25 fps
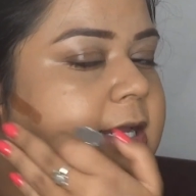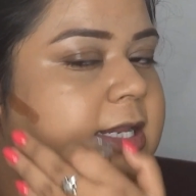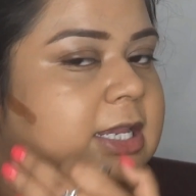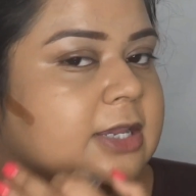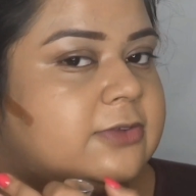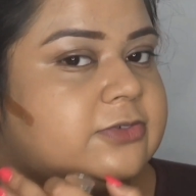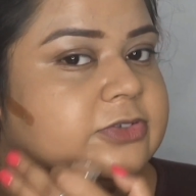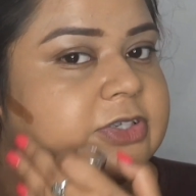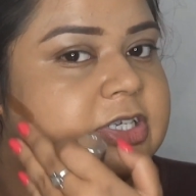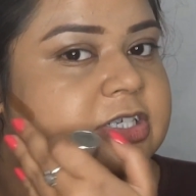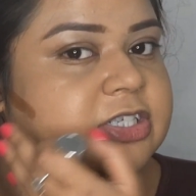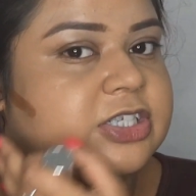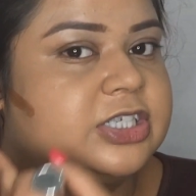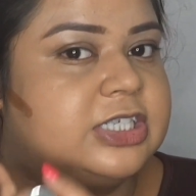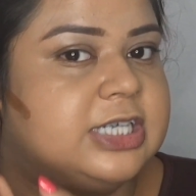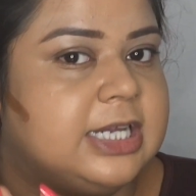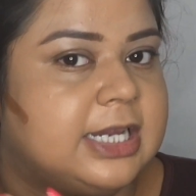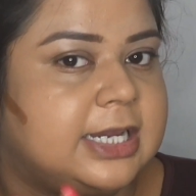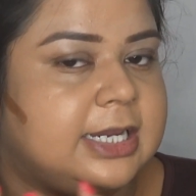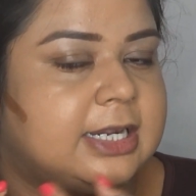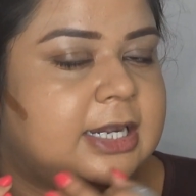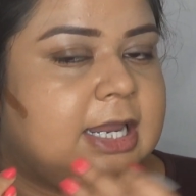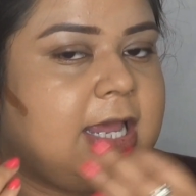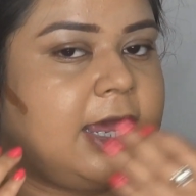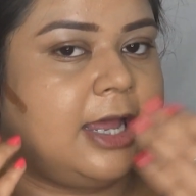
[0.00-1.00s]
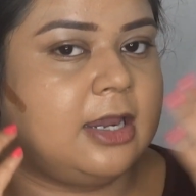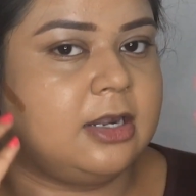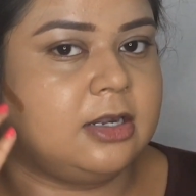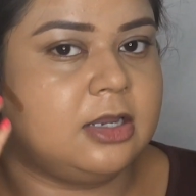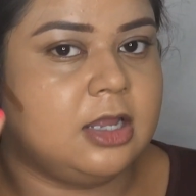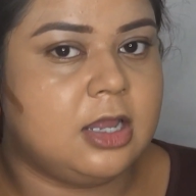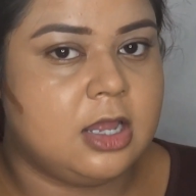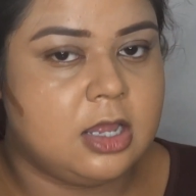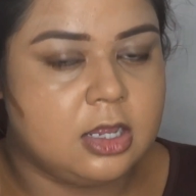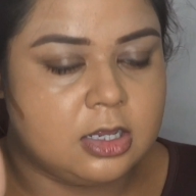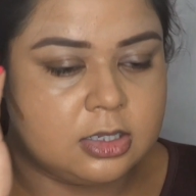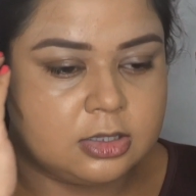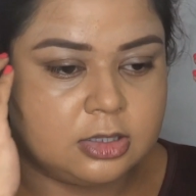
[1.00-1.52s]
gives the shade and
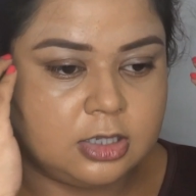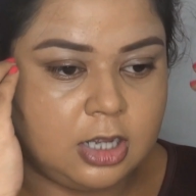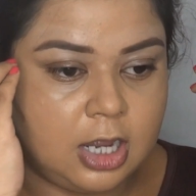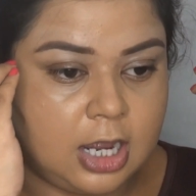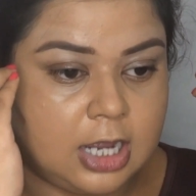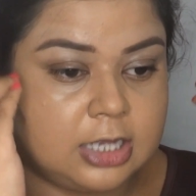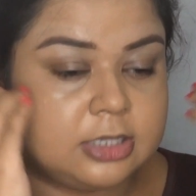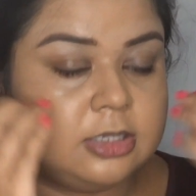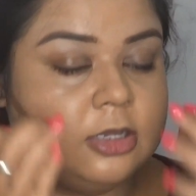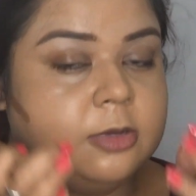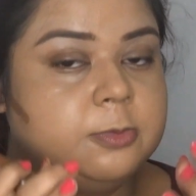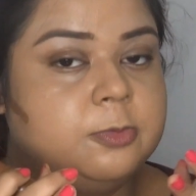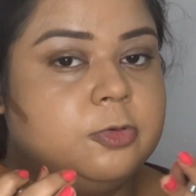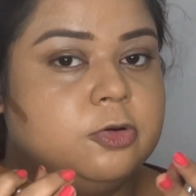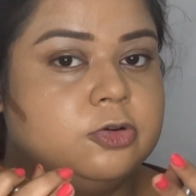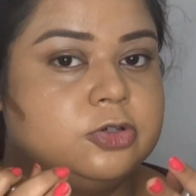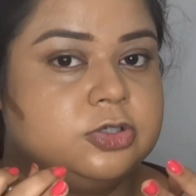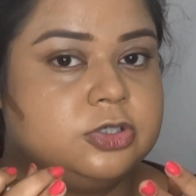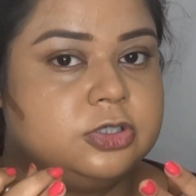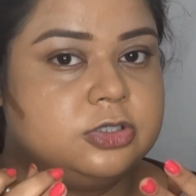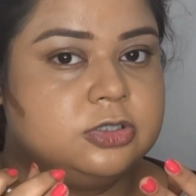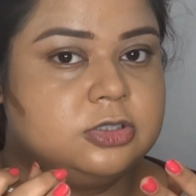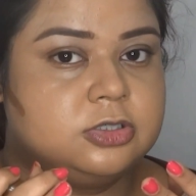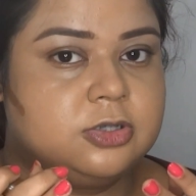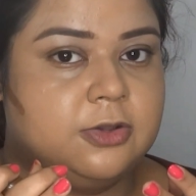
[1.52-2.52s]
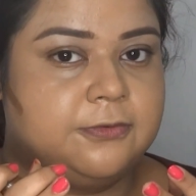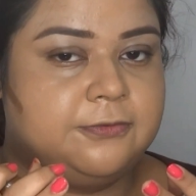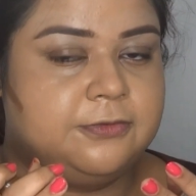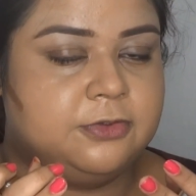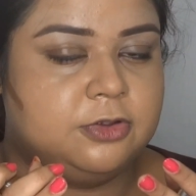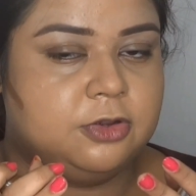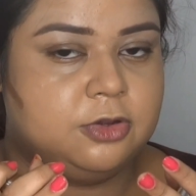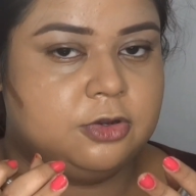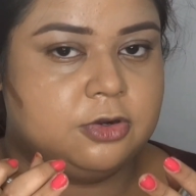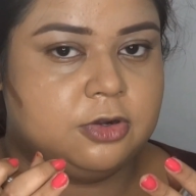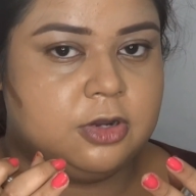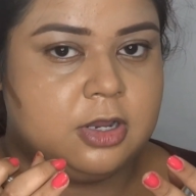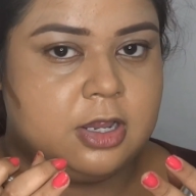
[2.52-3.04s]
the other portions of
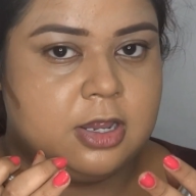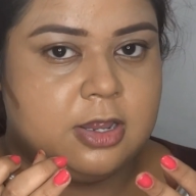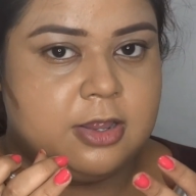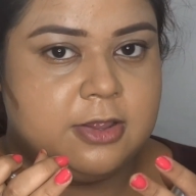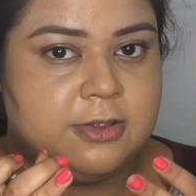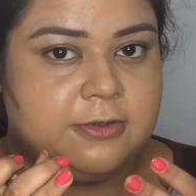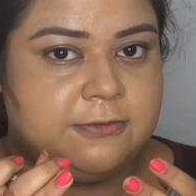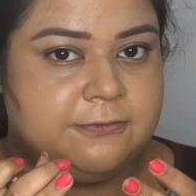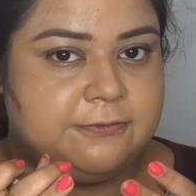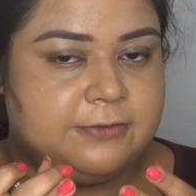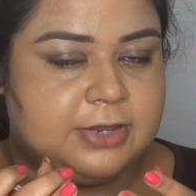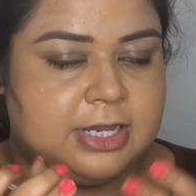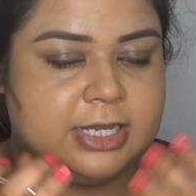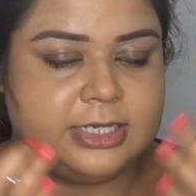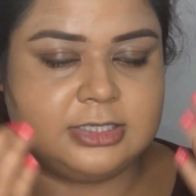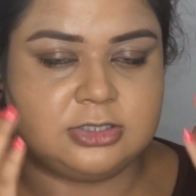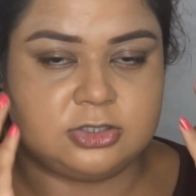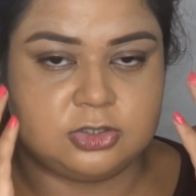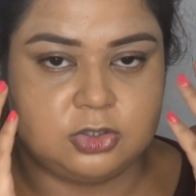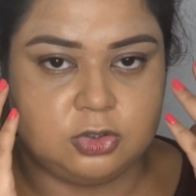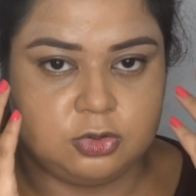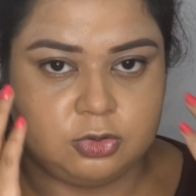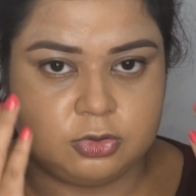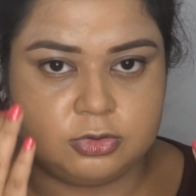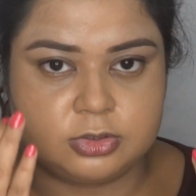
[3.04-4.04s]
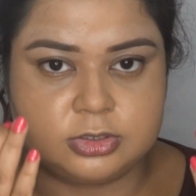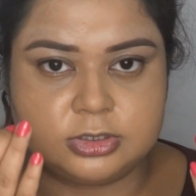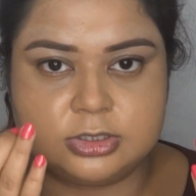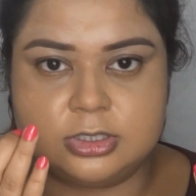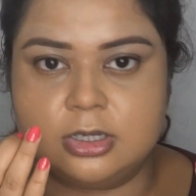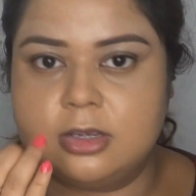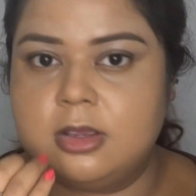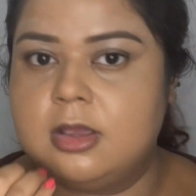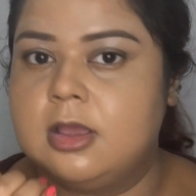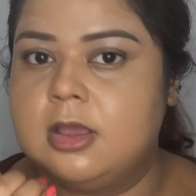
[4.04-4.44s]
your face looks